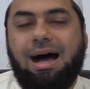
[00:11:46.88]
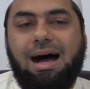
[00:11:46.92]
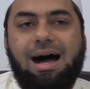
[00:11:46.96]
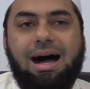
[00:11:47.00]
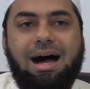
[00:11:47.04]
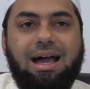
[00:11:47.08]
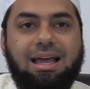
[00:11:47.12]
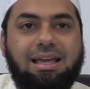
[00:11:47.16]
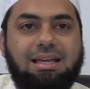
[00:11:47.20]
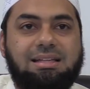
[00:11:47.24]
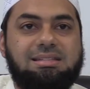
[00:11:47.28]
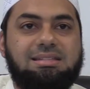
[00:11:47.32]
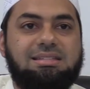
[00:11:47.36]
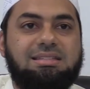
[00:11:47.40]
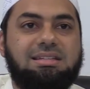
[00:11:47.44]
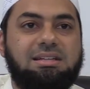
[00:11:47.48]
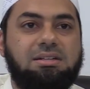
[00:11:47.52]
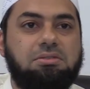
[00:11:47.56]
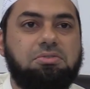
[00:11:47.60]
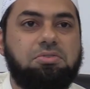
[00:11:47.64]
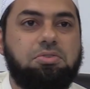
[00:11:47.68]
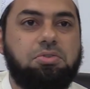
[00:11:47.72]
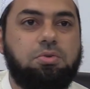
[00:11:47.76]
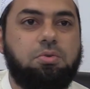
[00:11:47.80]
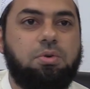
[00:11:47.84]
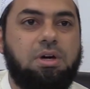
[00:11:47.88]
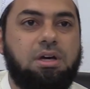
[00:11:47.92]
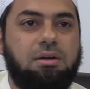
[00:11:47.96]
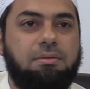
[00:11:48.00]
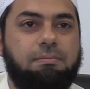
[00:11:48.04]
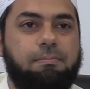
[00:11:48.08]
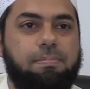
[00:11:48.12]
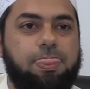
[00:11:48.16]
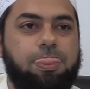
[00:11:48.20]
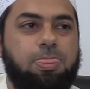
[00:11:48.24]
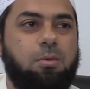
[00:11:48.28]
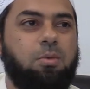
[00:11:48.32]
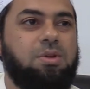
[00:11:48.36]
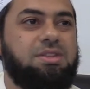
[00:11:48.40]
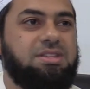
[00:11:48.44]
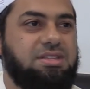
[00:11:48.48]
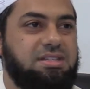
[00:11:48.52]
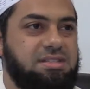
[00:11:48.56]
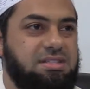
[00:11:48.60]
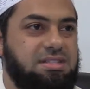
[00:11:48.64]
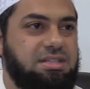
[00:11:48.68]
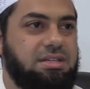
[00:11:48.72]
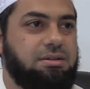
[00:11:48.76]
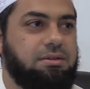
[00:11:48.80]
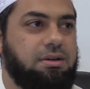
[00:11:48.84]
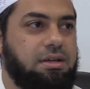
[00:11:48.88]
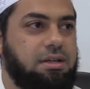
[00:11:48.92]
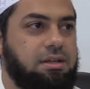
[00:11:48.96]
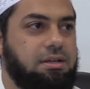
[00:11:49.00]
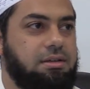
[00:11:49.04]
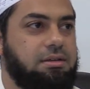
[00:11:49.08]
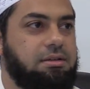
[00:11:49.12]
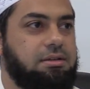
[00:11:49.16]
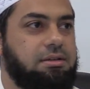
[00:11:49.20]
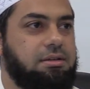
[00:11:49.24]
I can still do it with sincerity.